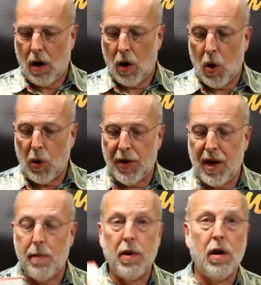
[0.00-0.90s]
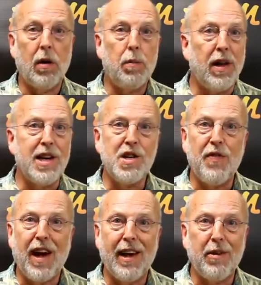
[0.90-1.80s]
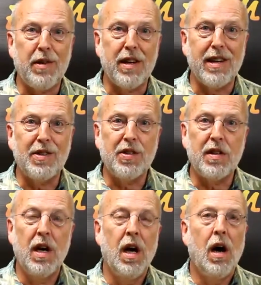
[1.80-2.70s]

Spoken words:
whole number place value discs